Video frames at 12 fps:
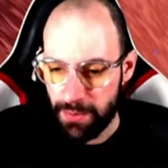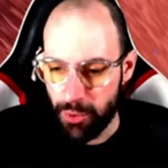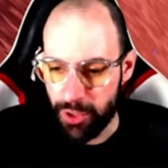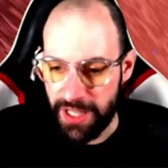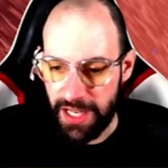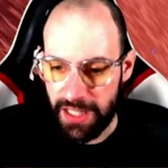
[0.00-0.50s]

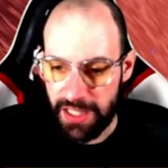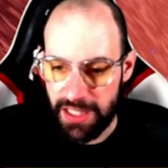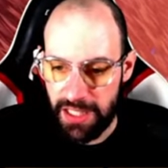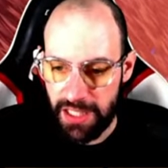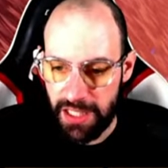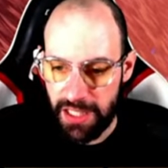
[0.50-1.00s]

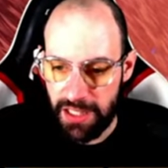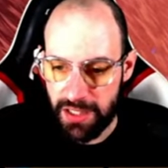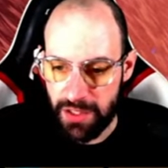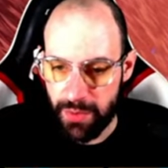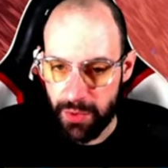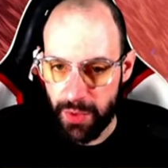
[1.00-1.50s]
Brutality,
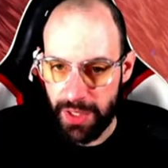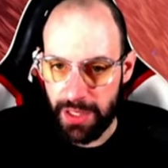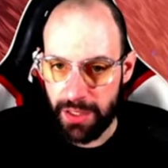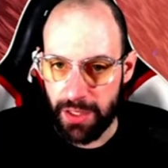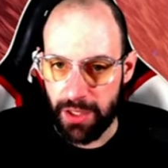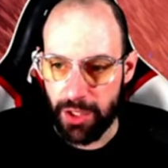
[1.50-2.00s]
sub
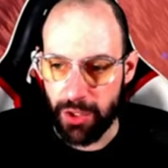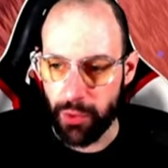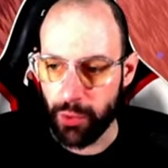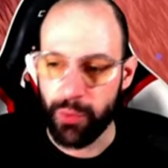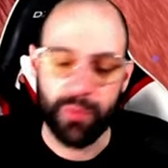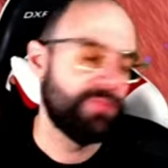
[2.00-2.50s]
three,
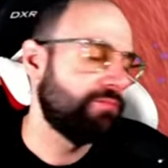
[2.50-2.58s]
oh.